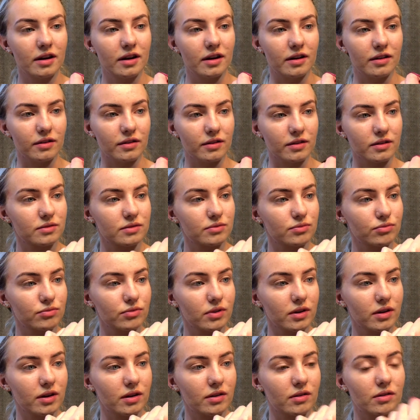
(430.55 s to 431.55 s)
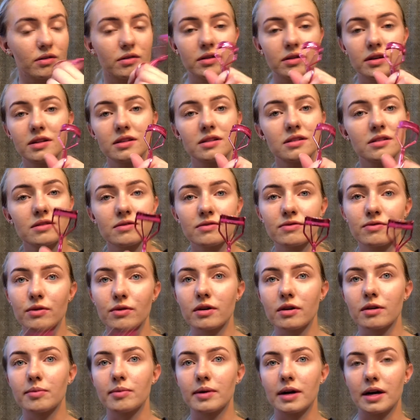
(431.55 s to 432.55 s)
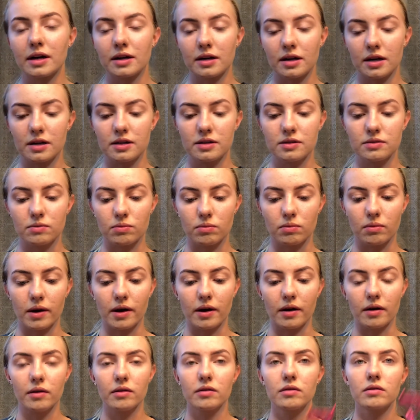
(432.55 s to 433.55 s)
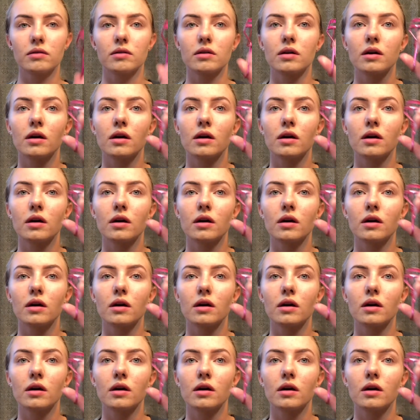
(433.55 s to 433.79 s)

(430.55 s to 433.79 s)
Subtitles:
It looks really old. It's Sephora brand as well.